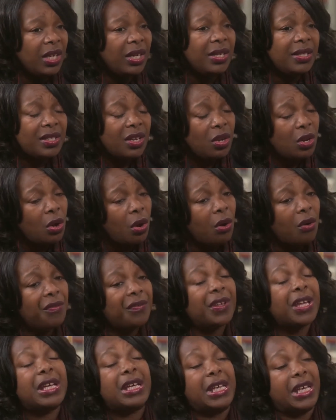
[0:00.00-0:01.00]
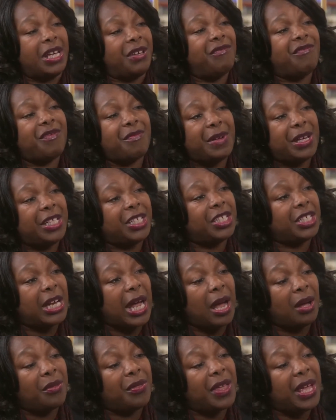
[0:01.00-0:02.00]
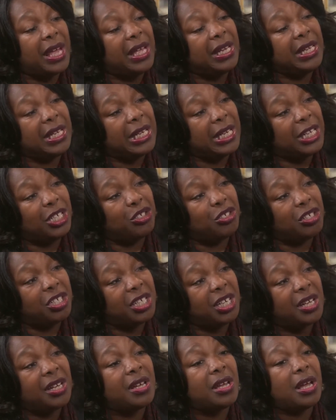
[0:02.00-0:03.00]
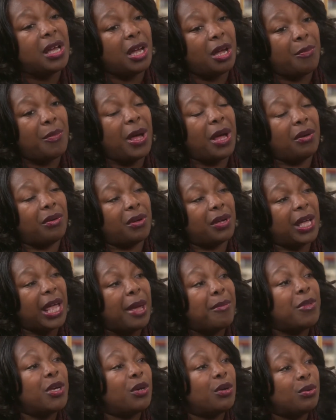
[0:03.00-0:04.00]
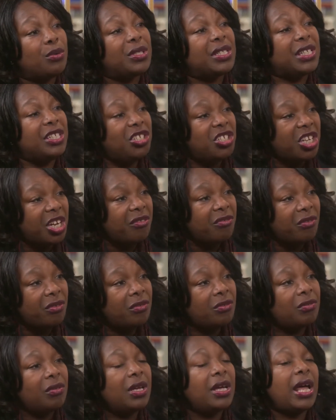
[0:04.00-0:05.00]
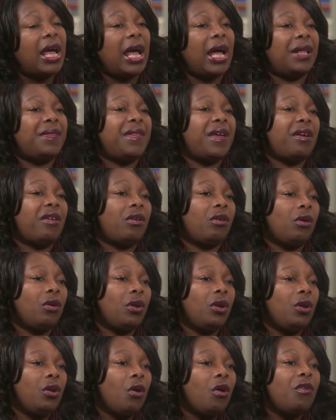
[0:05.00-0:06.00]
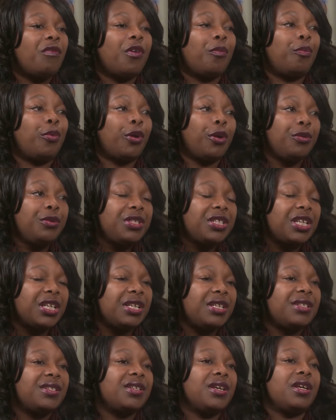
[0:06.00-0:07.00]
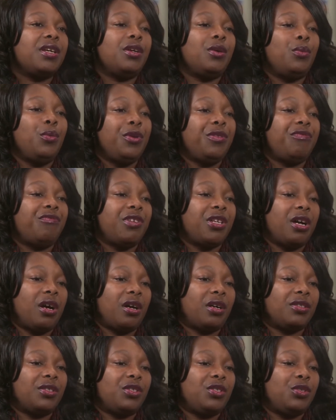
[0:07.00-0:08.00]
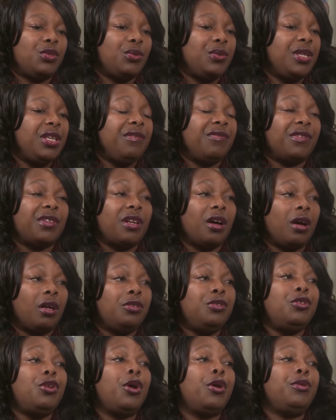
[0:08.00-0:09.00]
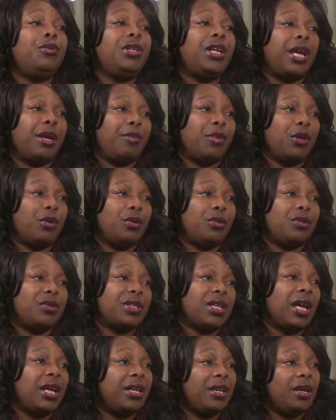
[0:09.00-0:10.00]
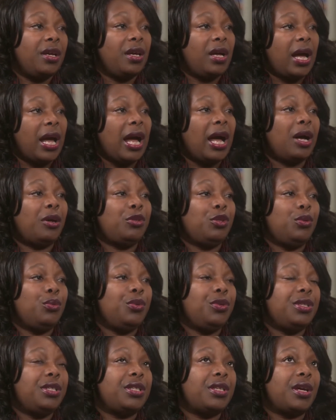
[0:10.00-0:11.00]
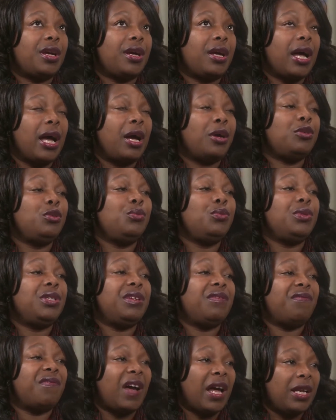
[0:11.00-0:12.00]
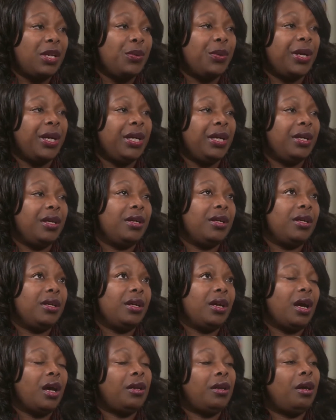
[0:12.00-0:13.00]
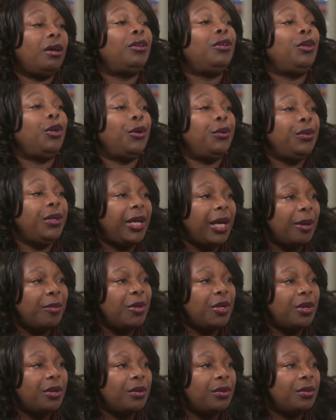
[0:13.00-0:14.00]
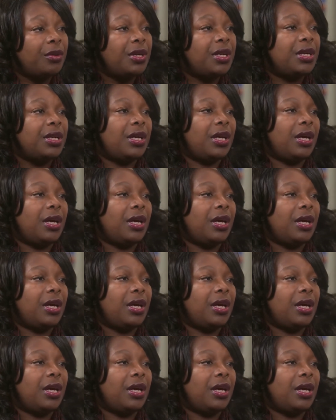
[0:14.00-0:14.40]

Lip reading: There's a lot of information out there in the literature about chemicals in general, and there are a lot of approaches with regards to even unknown chemicals and how you would evaluate an unknown chemical